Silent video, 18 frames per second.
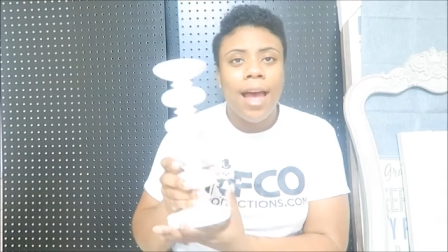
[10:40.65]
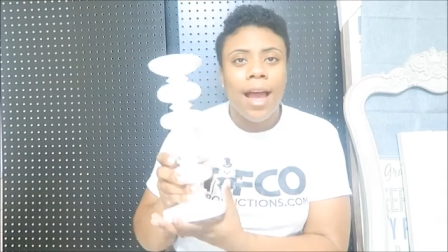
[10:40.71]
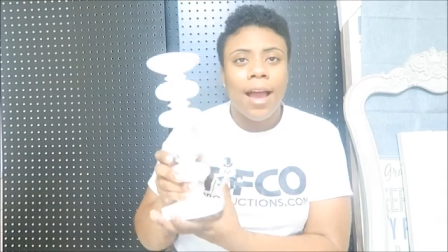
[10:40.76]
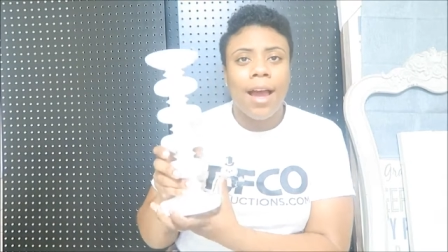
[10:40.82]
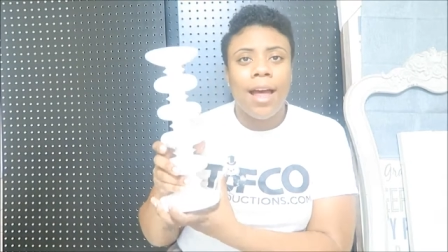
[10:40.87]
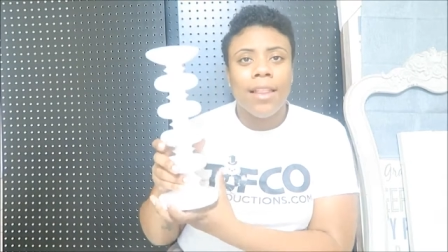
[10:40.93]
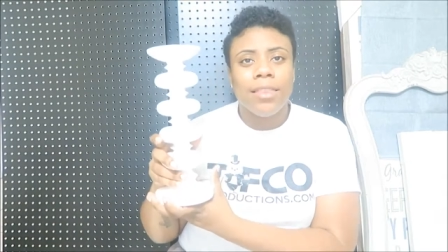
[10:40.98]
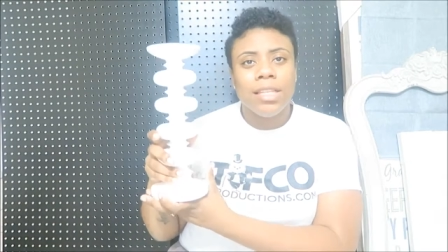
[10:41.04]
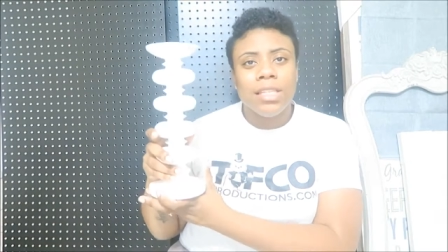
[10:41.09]
I
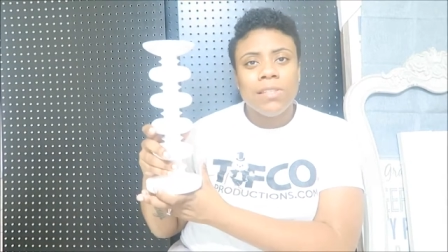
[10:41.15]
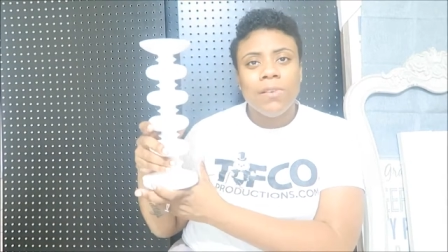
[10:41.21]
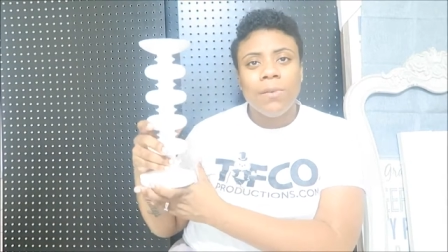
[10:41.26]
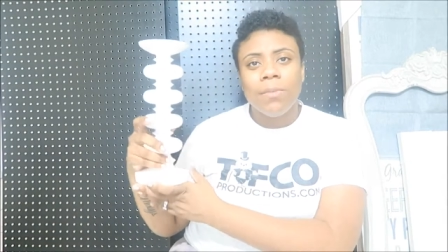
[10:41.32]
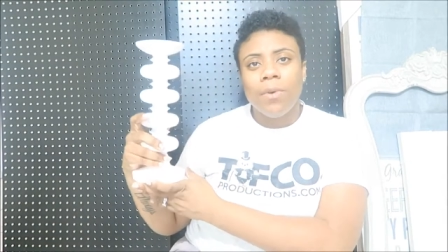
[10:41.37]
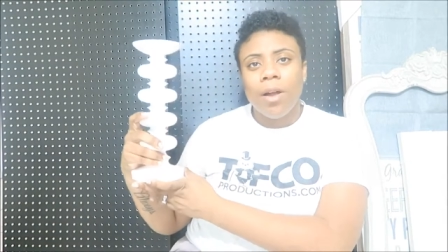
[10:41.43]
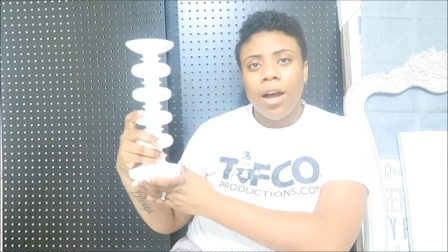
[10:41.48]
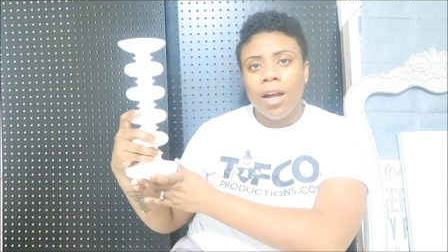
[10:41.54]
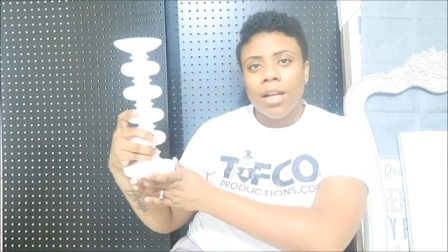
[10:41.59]
got these
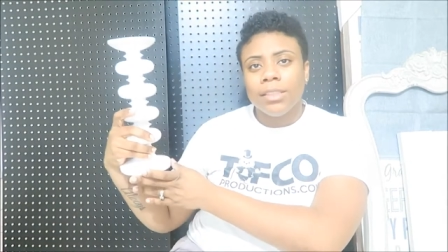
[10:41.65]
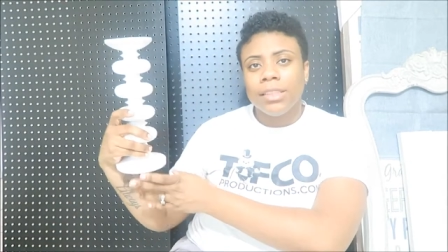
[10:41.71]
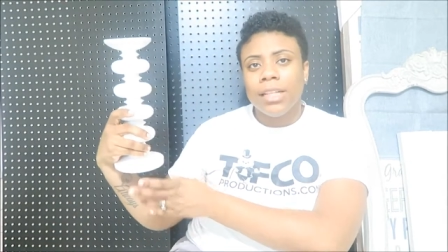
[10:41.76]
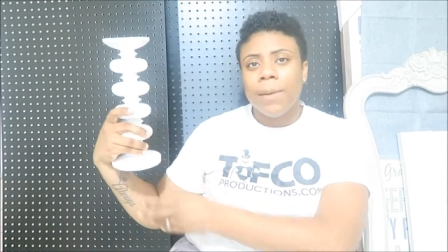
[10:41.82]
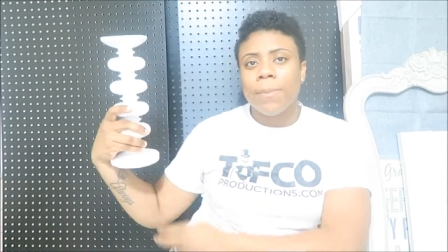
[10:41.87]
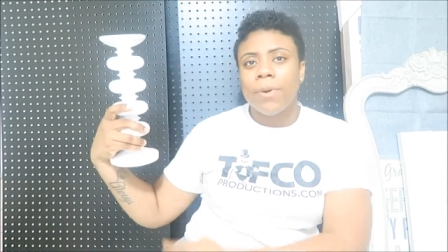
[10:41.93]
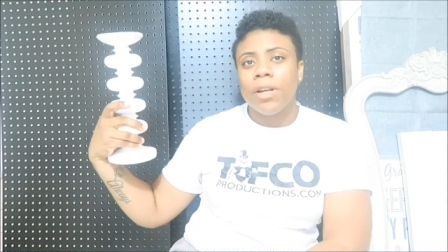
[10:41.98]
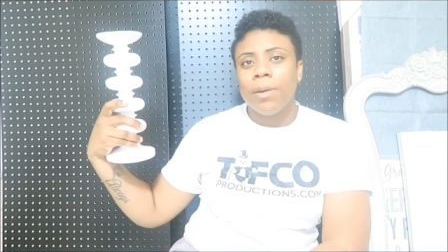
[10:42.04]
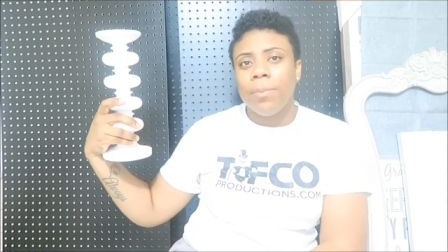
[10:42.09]
from Ross and
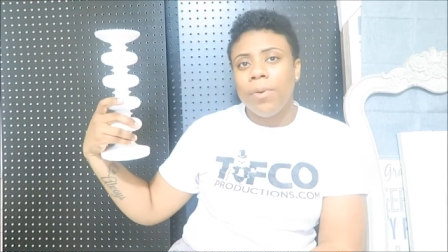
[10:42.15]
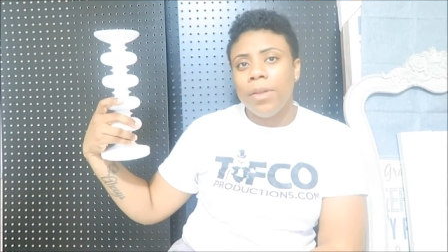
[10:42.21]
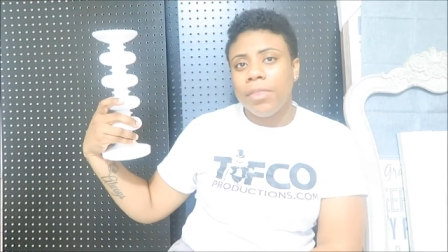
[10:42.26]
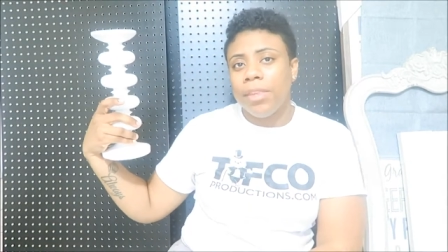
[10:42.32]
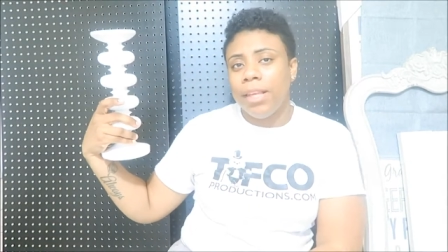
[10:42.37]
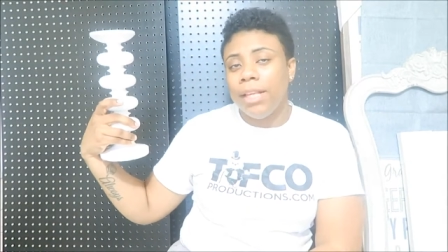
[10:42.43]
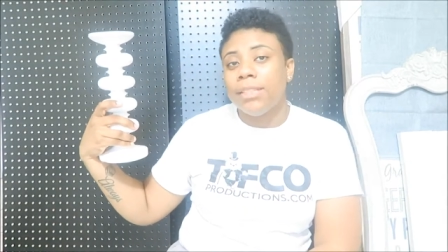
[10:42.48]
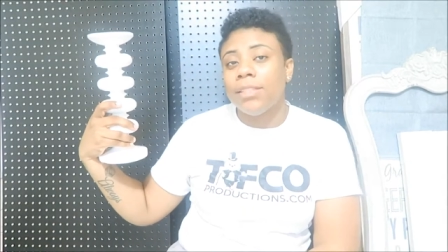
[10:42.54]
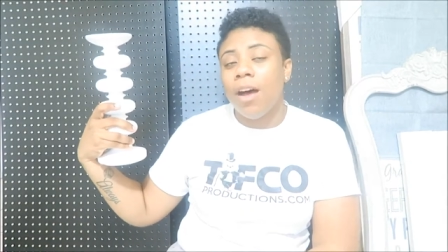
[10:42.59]
I'm gonna put
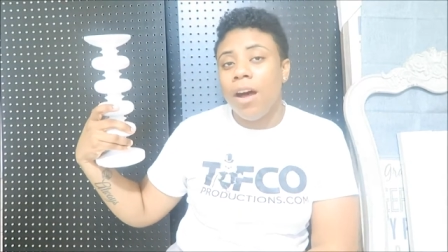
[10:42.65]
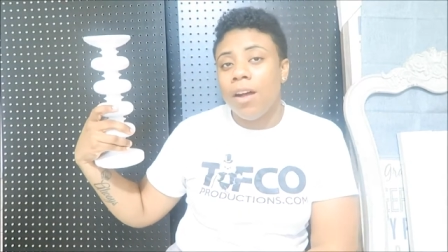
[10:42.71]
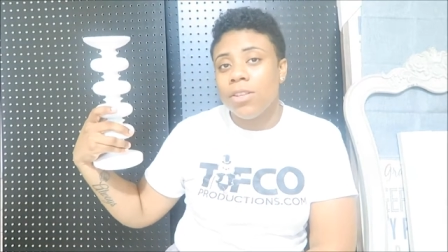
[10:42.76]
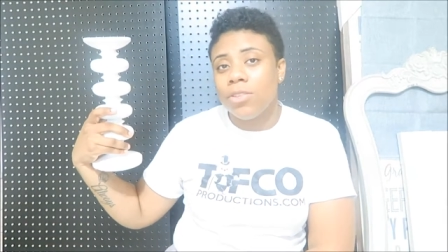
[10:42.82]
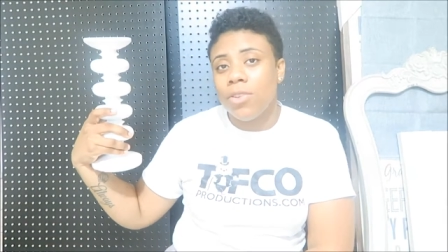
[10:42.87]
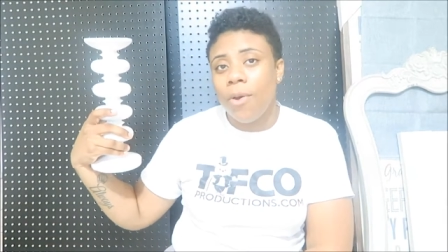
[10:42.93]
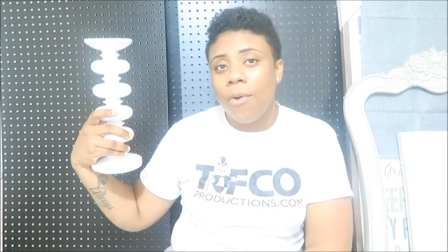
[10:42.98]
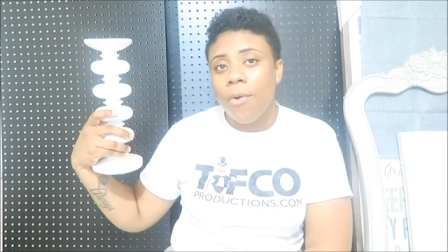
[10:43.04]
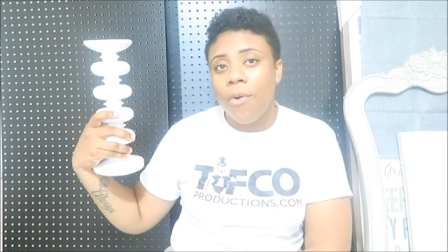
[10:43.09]
these
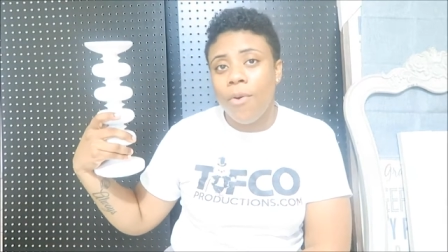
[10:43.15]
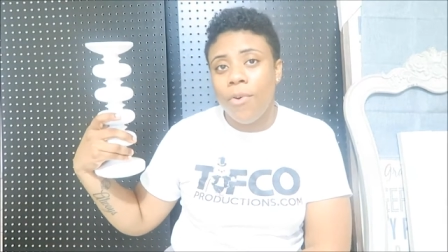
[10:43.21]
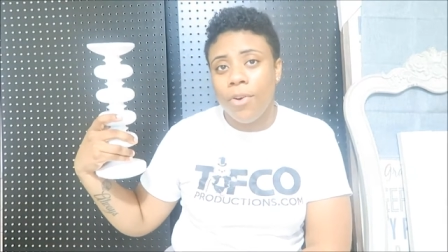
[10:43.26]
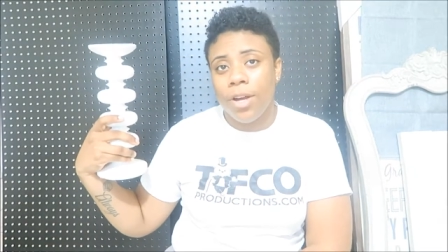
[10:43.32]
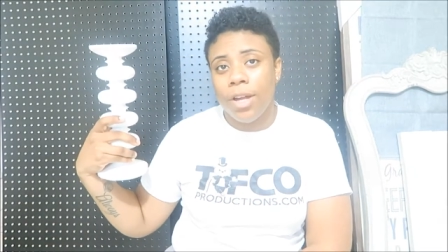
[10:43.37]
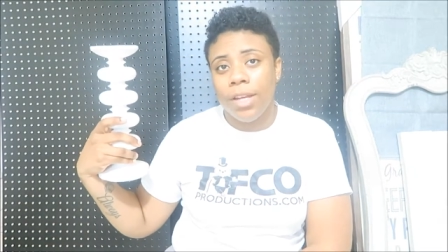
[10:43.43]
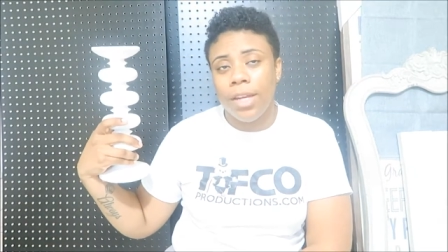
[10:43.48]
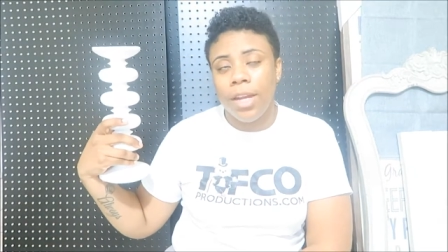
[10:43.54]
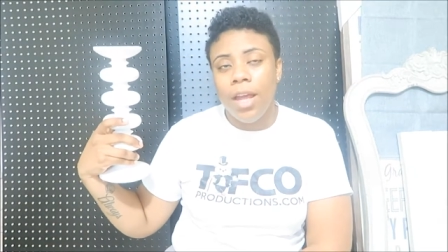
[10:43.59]
also
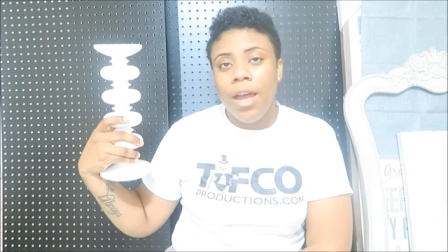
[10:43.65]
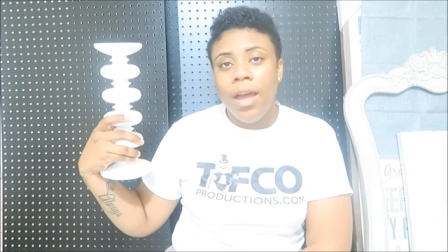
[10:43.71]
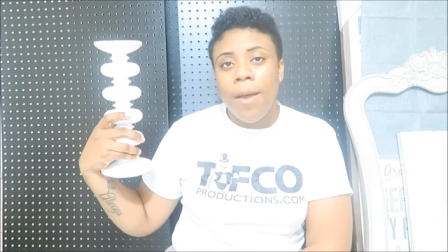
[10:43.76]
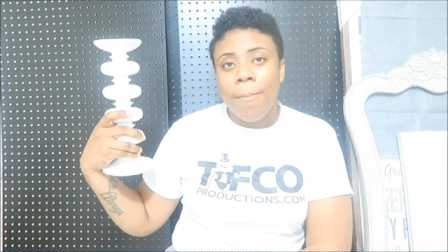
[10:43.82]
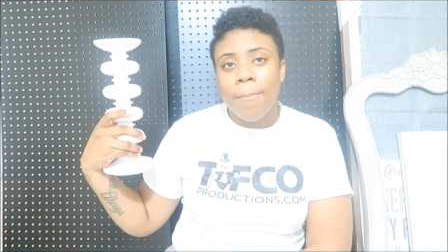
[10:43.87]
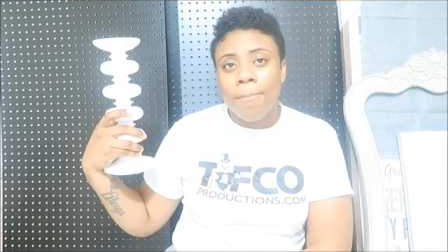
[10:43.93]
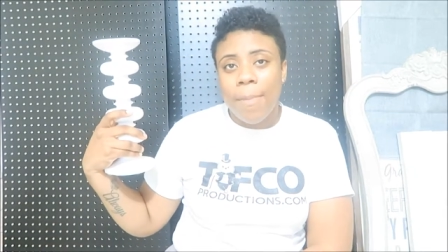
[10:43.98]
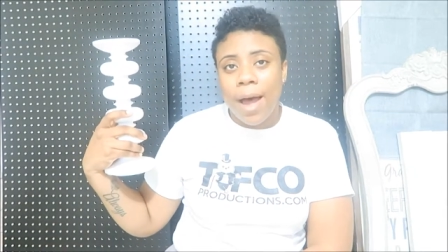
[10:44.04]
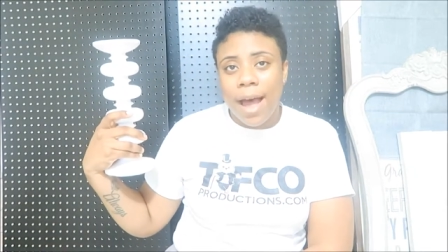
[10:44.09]
on
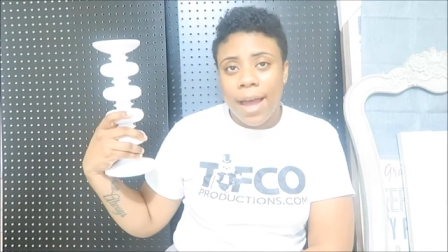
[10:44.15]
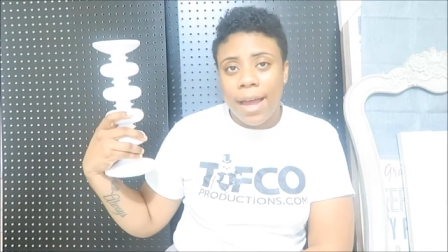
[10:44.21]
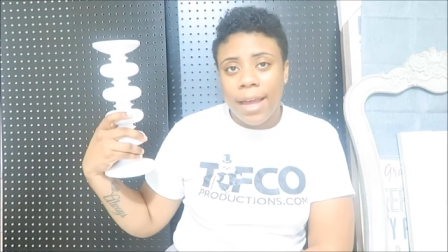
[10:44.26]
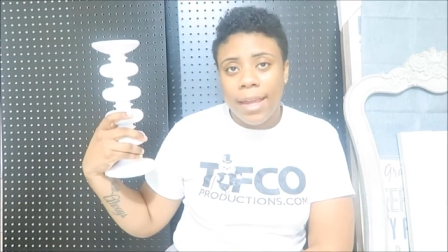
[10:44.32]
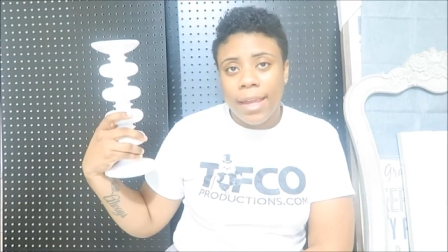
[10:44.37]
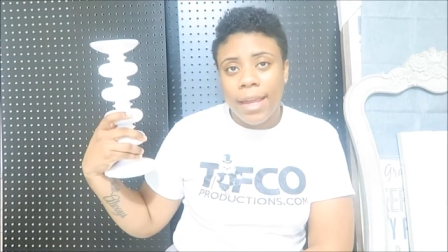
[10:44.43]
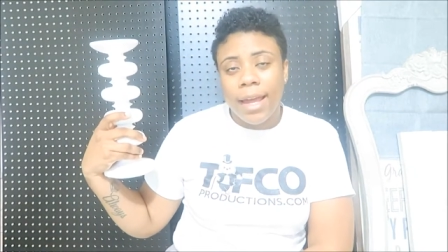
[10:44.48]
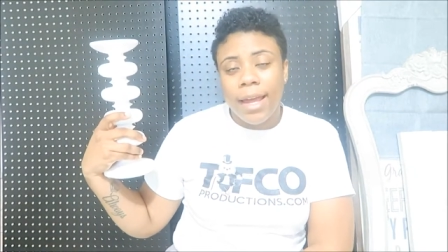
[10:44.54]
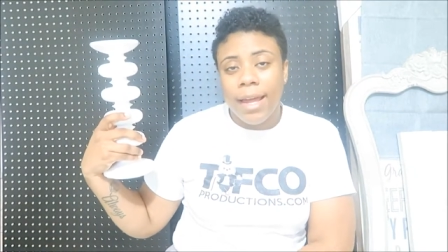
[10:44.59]

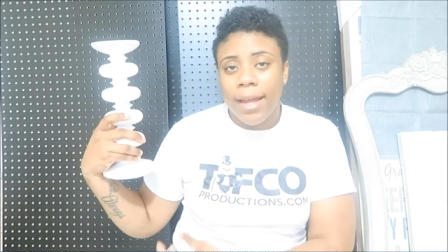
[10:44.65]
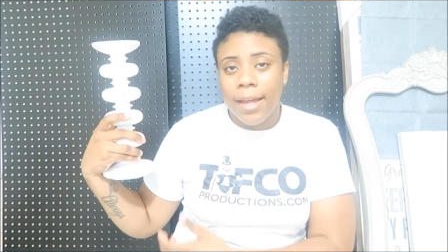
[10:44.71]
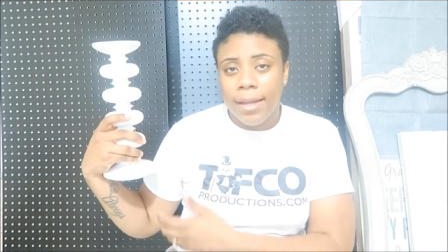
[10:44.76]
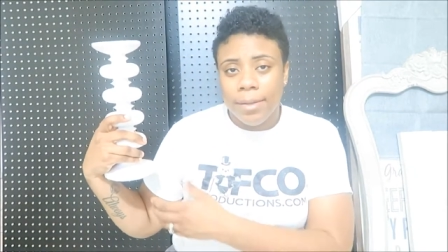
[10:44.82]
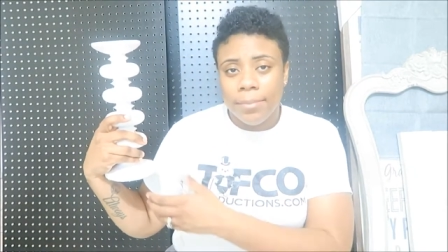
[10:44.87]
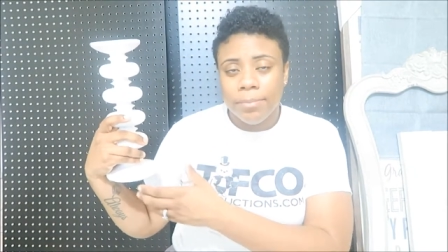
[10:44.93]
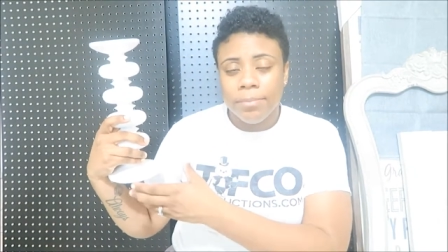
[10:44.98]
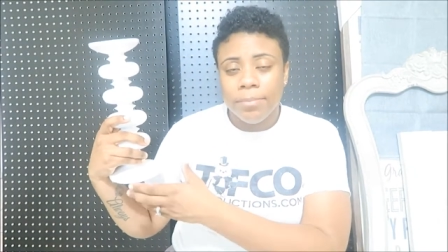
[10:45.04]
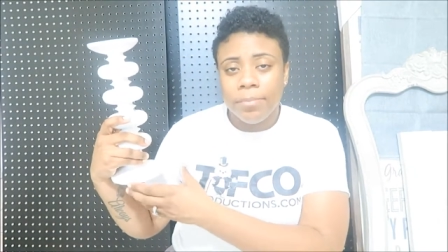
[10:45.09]
my uh,